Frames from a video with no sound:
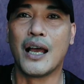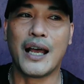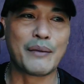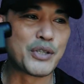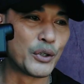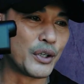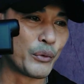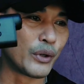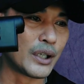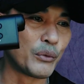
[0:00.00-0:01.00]
absolutely,
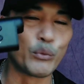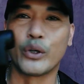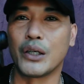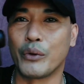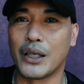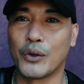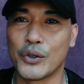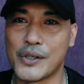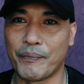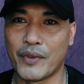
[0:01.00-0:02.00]
really
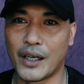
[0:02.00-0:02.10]
awesome.